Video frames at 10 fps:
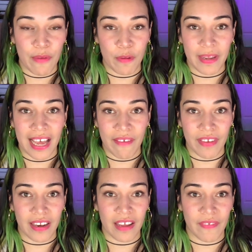I will be
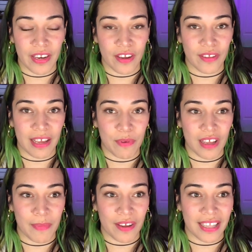having a video that will
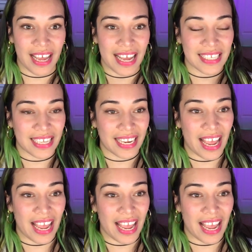come out that has like